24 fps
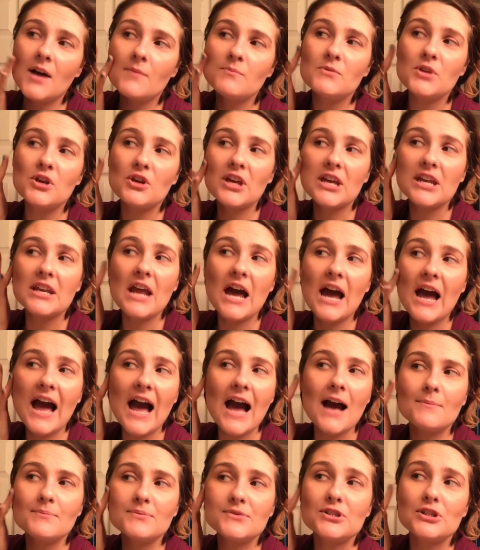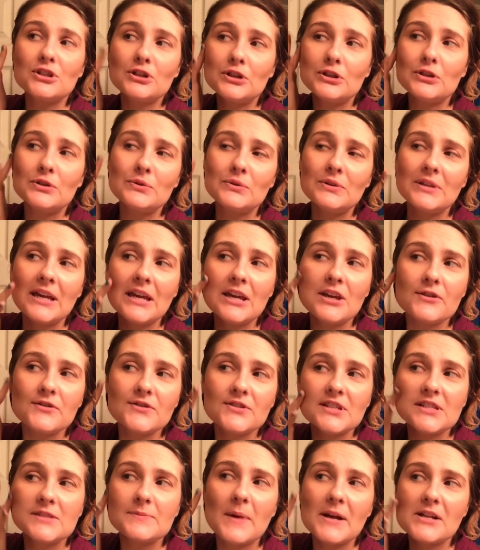You can absolutely use
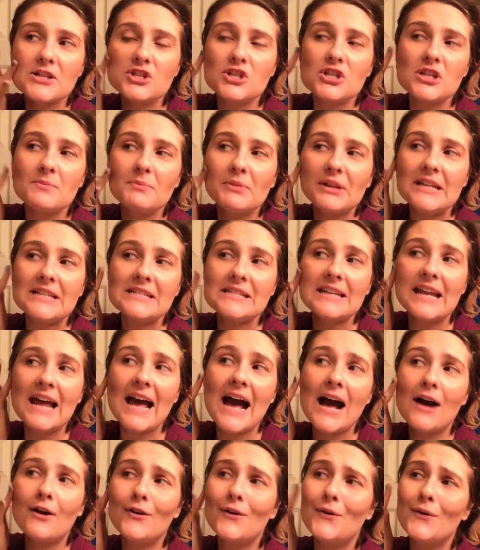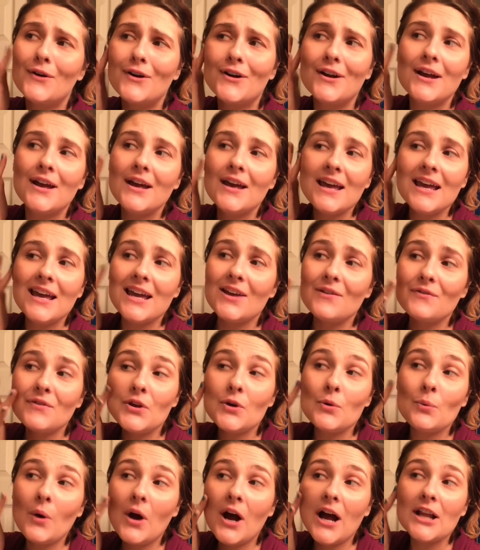a sponge to blend it out, or if
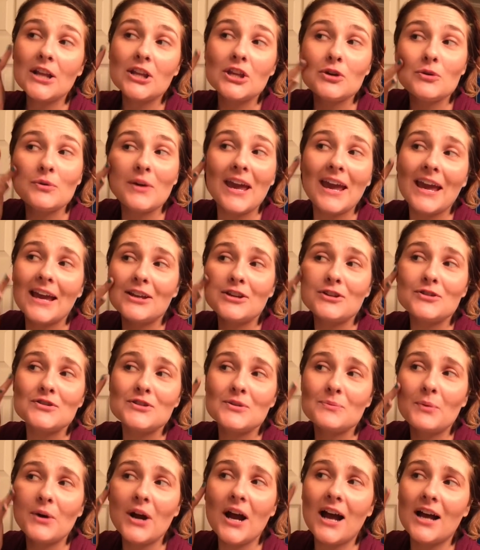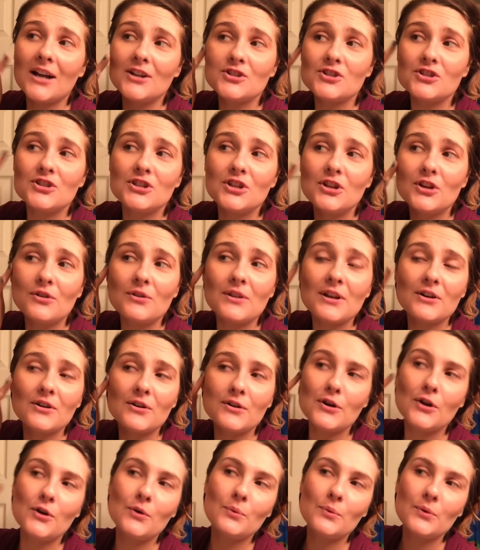you want, you can use a brush. You know, there are
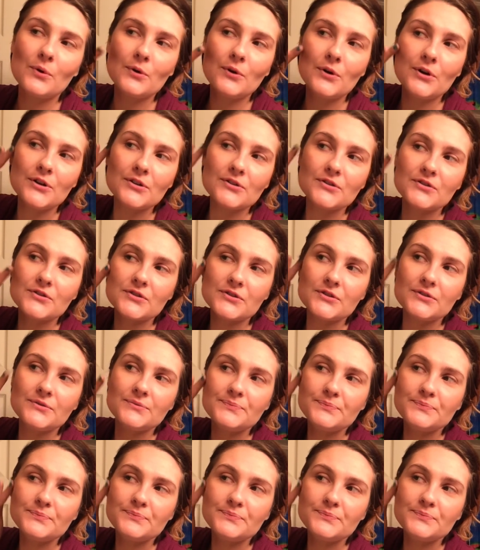no rules.